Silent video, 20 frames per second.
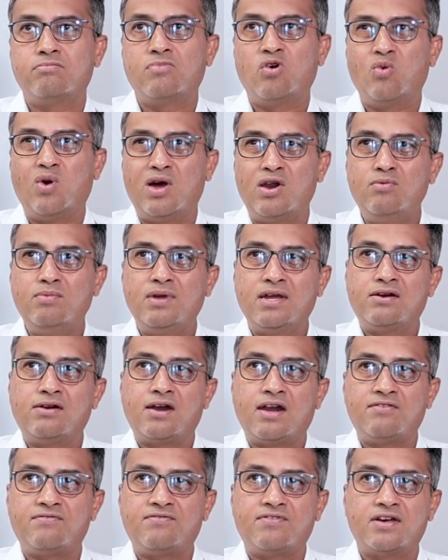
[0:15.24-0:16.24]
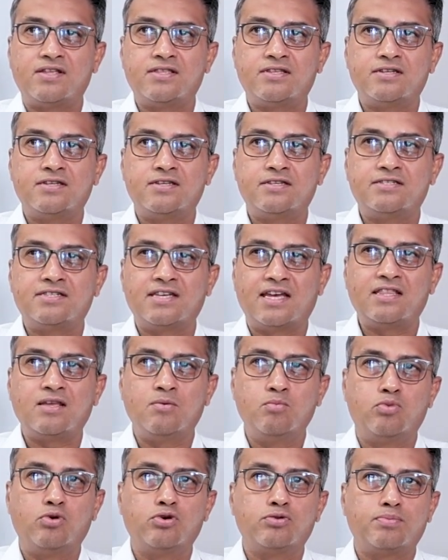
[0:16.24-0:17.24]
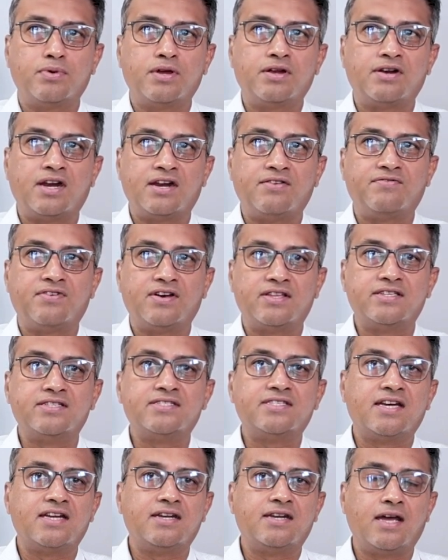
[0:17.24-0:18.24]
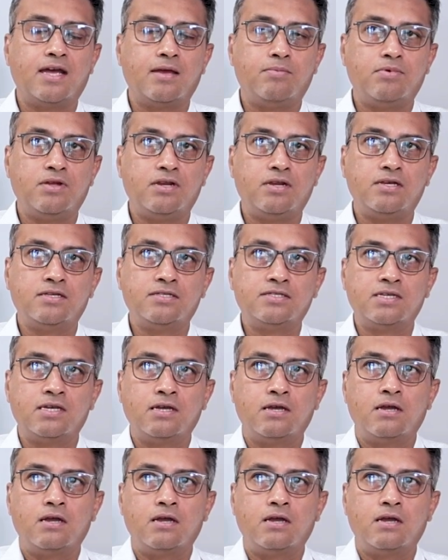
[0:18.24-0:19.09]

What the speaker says: one of my grandfathers, I think both my grandfathers had diabetes,